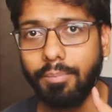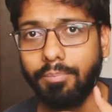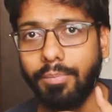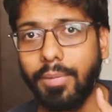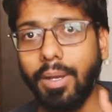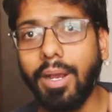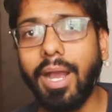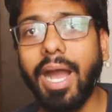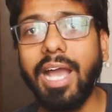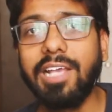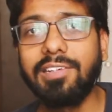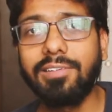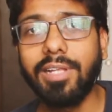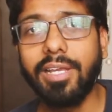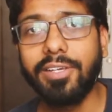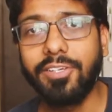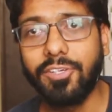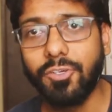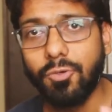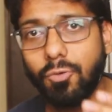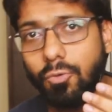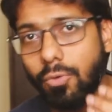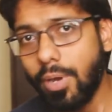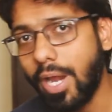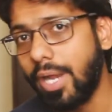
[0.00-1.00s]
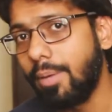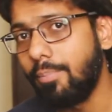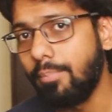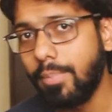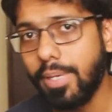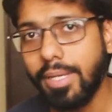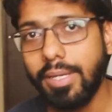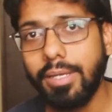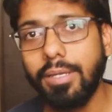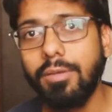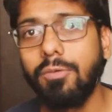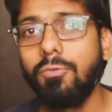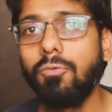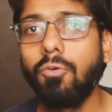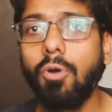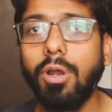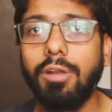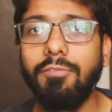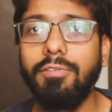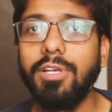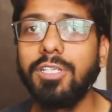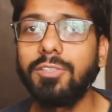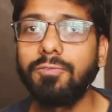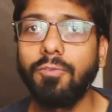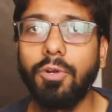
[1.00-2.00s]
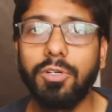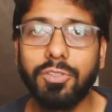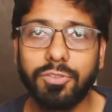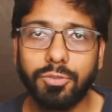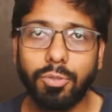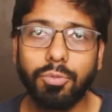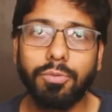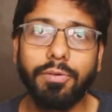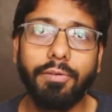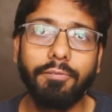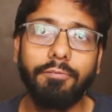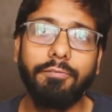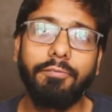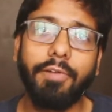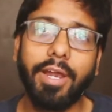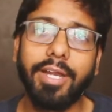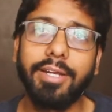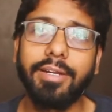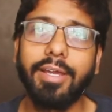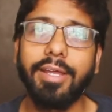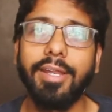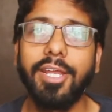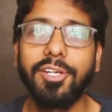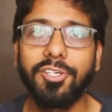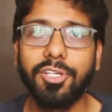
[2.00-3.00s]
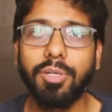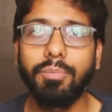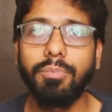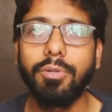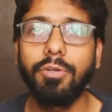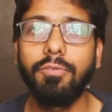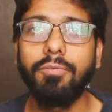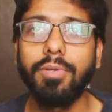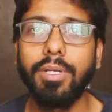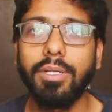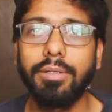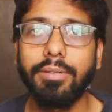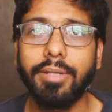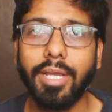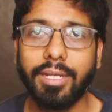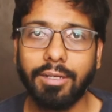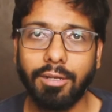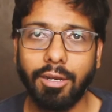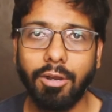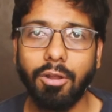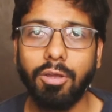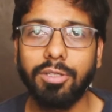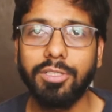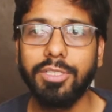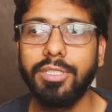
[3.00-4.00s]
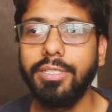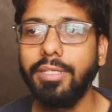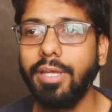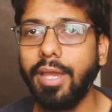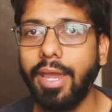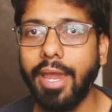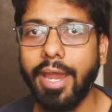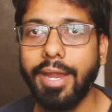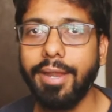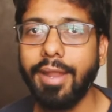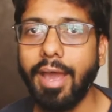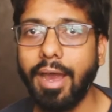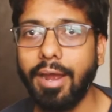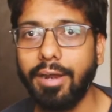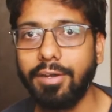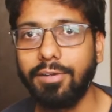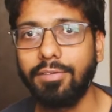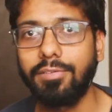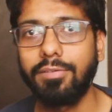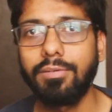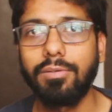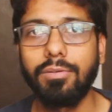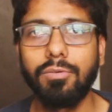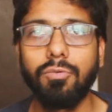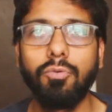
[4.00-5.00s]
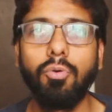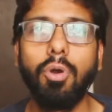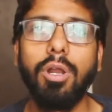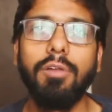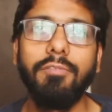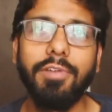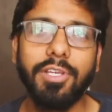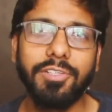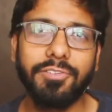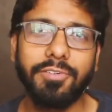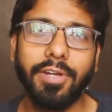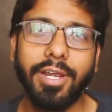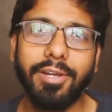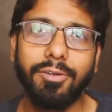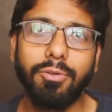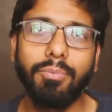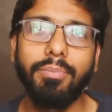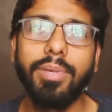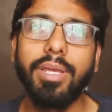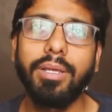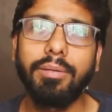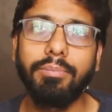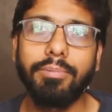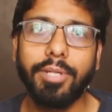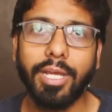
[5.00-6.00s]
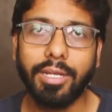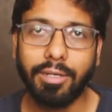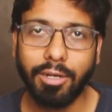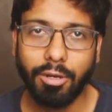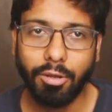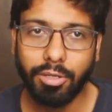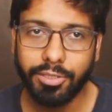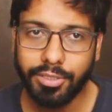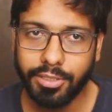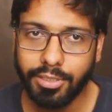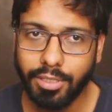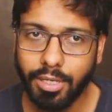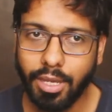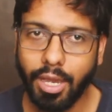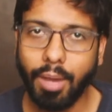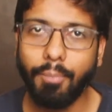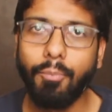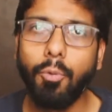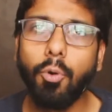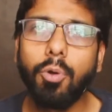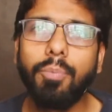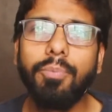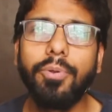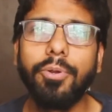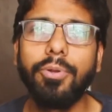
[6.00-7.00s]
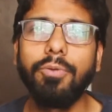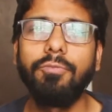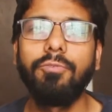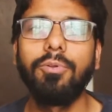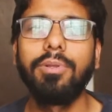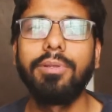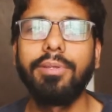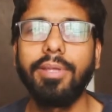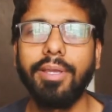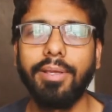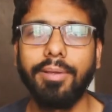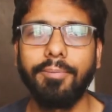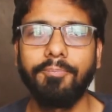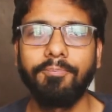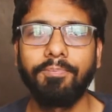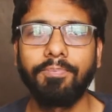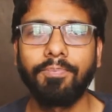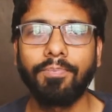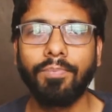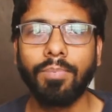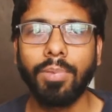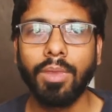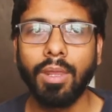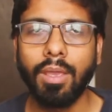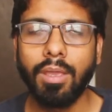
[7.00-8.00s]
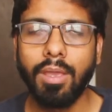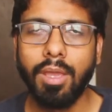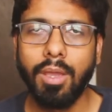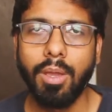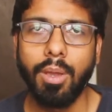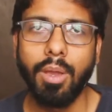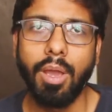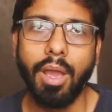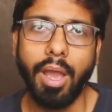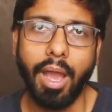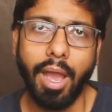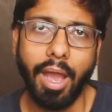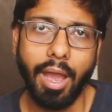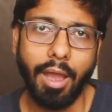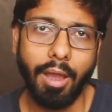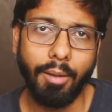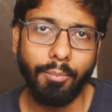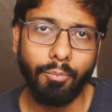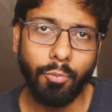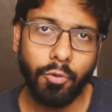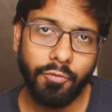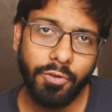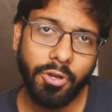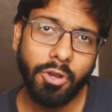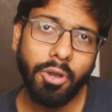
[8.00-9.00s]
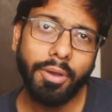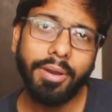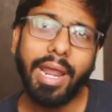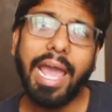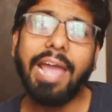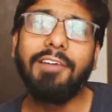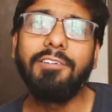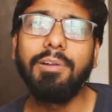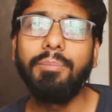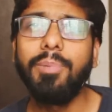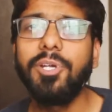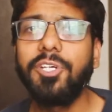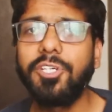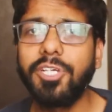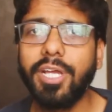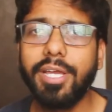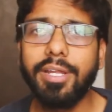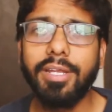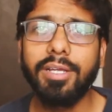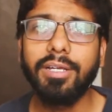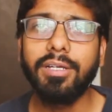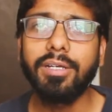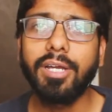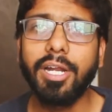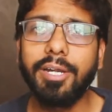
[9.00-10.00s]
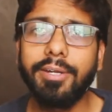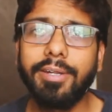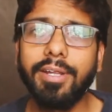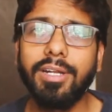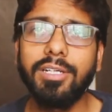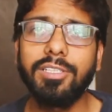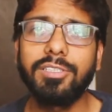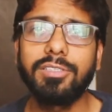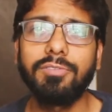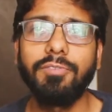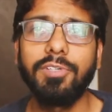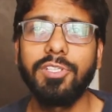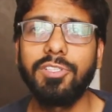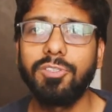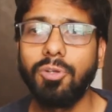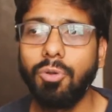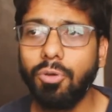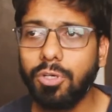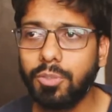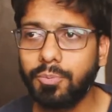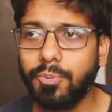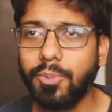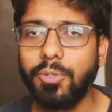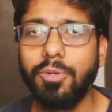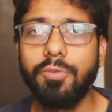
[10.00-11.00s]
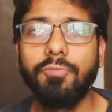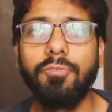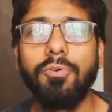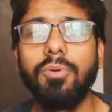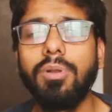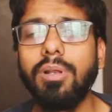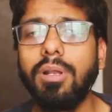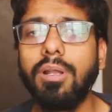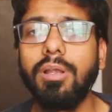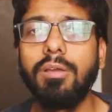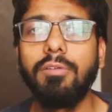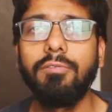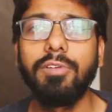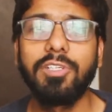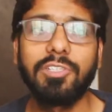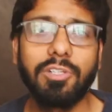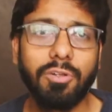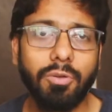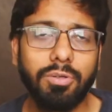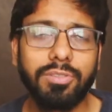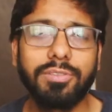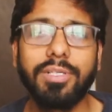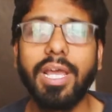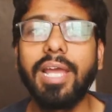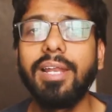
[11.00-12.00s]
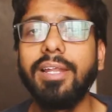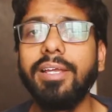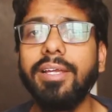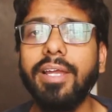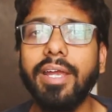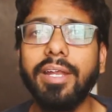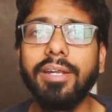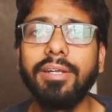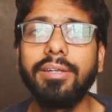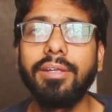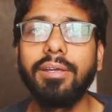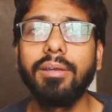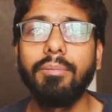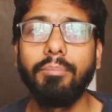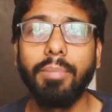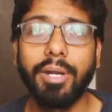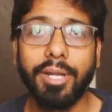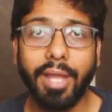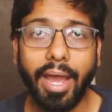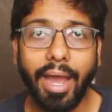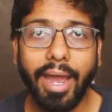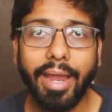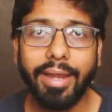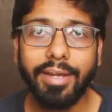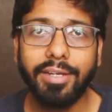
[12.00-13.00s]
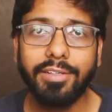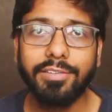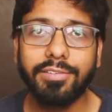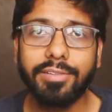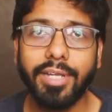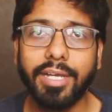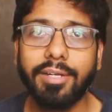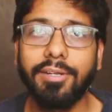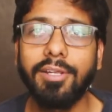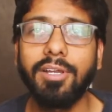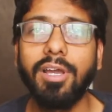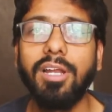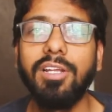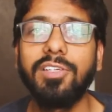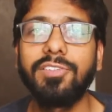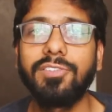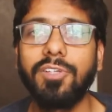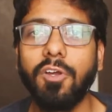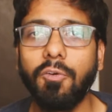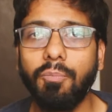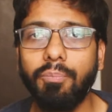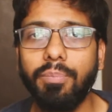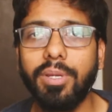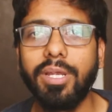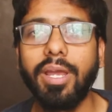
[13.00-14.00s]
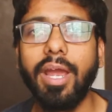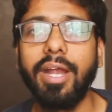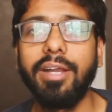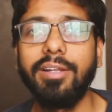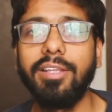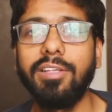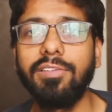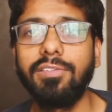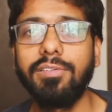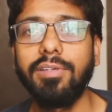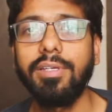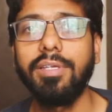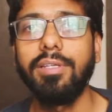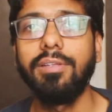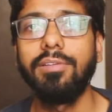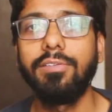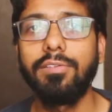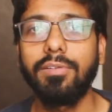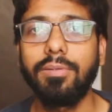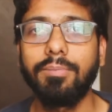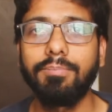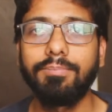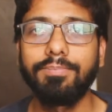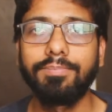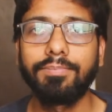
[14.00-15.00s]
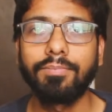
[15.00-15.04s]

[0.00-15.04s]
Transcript: The guys like you and me who always wants to find connection between technology and arts, who always try to make technology a more beautiful thing. Moving on, I will be sharing contents which looks beautiful, which looks elegant, but hides technical stuff behind the scenes.